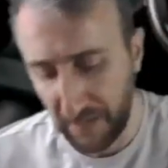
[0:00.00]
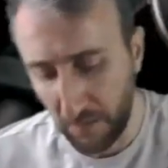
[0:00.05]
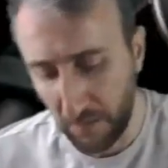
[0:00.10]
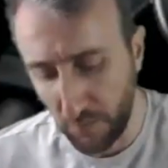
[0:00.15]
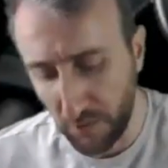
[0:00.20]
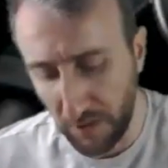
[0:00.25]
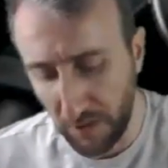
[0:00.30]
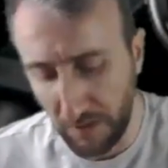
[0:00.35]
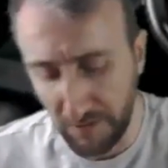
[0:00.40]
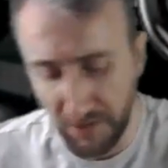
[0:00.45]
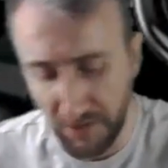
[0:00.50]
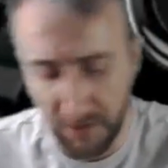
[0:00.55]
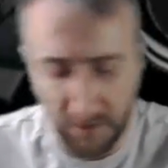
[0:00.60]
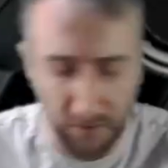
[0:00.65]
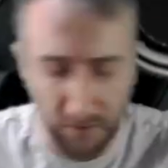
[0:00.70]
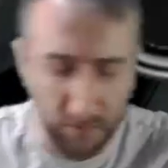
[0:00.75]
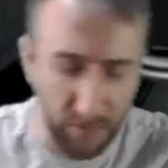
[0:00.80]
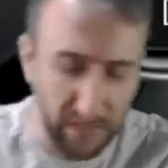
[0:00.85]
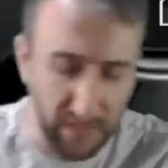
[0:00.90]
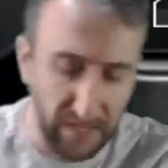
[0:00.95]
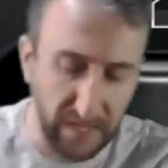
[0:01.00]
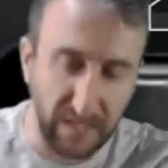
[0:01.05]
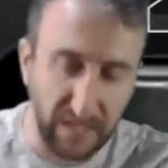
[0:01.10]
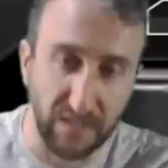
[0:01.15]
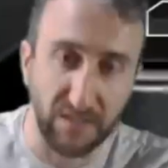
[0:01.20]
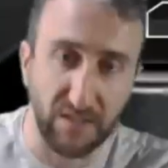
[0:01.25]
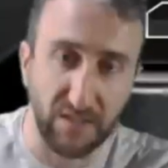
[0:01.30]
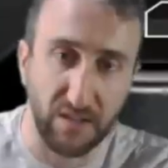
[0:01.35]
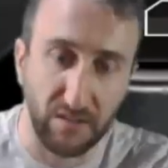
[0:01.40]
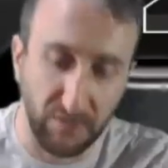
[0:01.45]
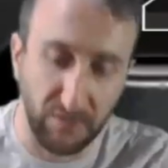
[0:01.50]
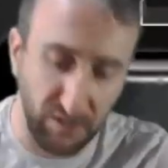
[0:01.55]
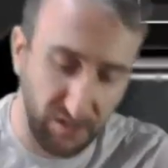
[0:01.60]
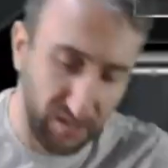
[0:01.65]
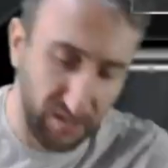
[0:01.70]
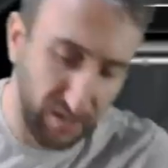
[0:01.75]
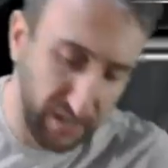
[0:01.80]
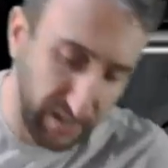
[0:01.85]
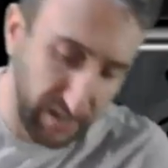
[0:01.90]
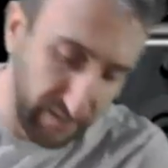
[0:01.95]
what I'll do is I'll
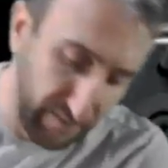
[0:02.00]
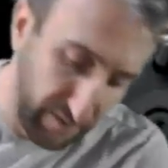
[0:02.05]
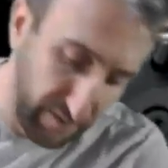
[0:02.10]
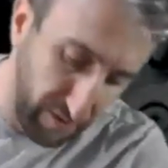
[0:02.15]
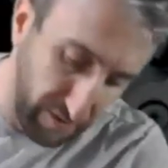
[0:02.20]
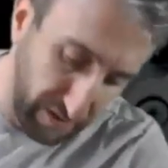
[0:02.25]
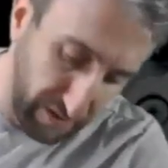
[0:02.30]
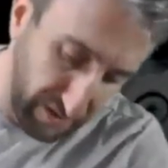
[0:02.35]
slide the phone into